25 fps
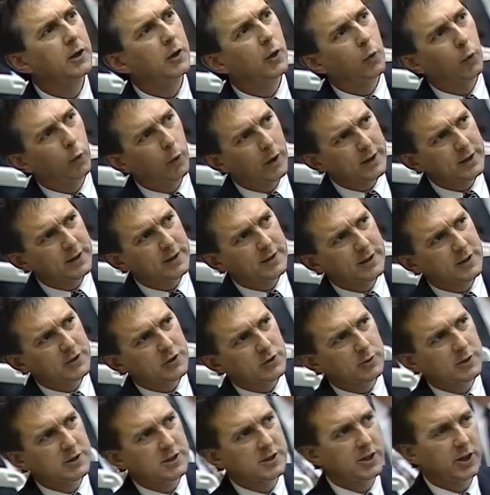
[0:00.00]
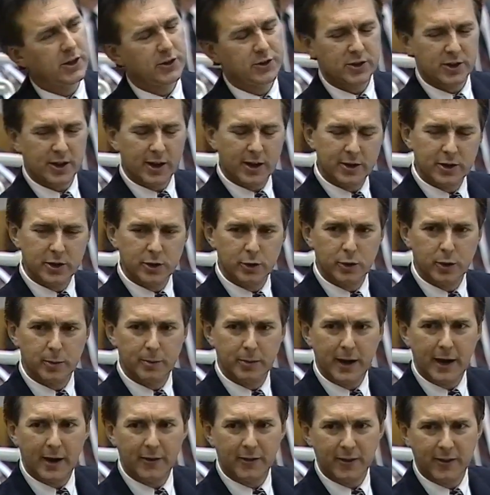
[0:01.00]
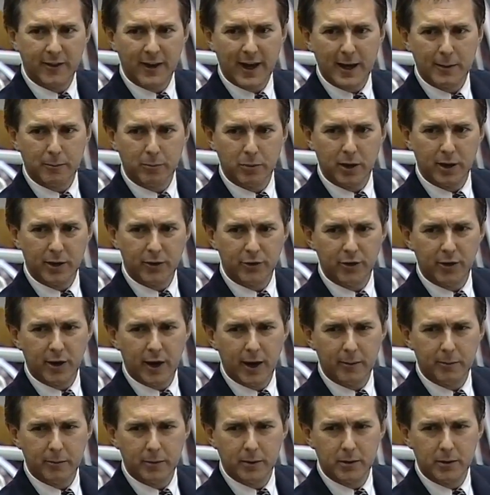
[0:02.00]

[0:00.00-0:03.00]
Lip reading: What did this result tell you about that blood drop?